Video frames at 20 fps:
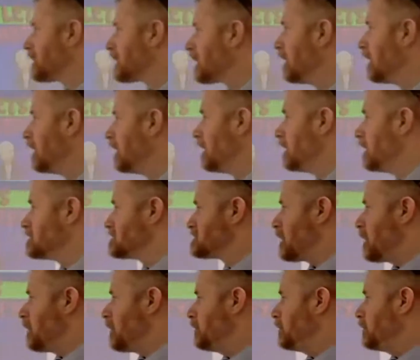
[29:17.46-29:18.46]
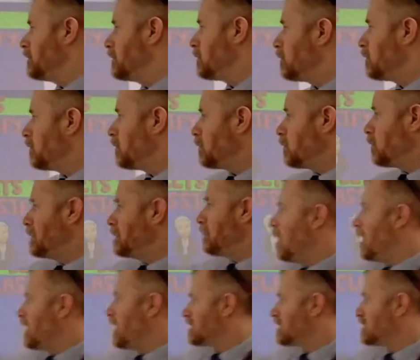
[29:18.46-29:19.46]
So we might
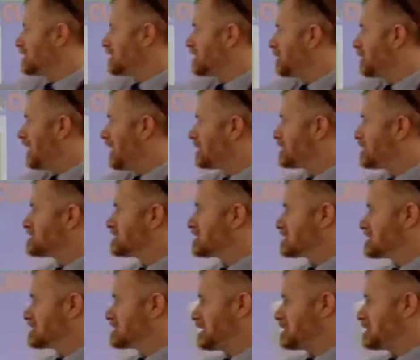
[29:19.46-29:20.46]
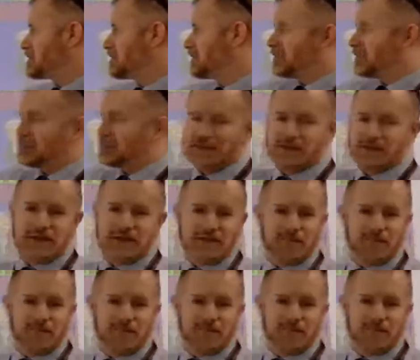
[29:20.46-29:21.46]
think about the success of the business
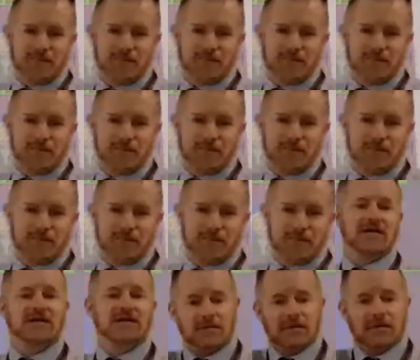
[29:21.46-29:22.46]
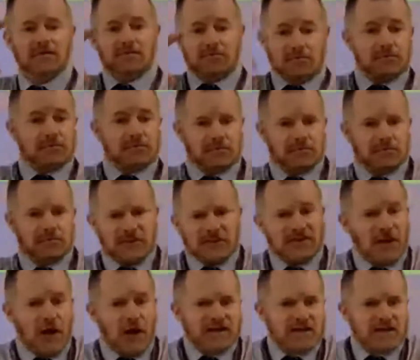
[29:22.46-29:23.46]
based on how the
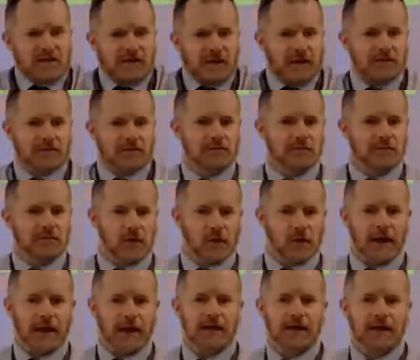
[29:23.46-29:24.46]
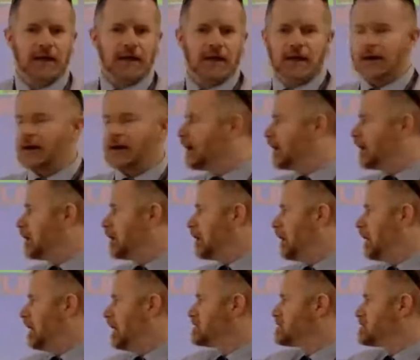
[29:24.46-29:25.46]
size of it, okay?
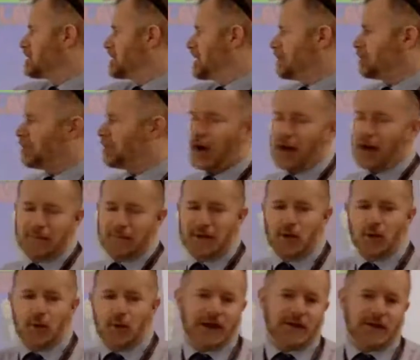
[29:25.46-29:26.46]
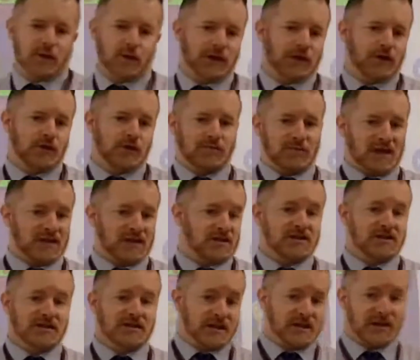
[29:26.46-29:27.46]
Right, so that might be a way that we could measure
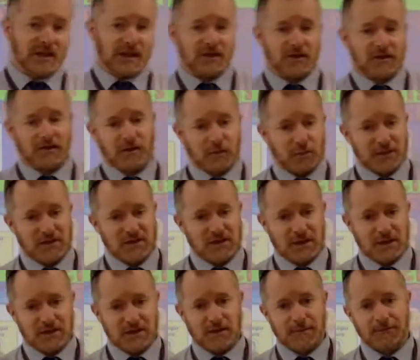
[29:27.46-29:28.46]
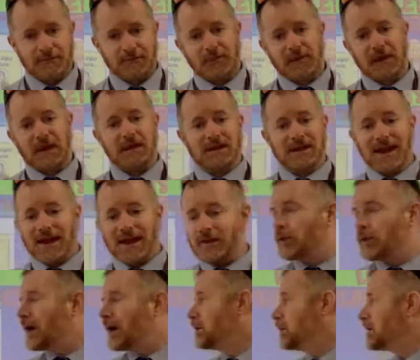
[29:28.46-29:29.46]
success of the business. Another way
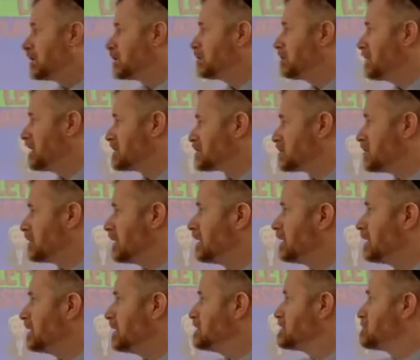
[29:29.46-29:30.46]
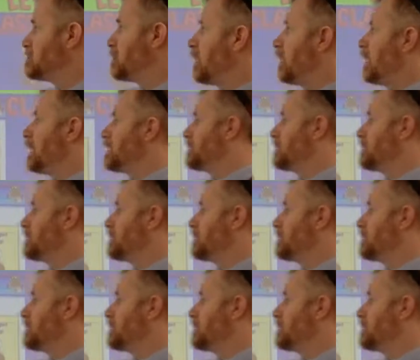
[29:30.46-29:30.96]
we could measure it is by thinking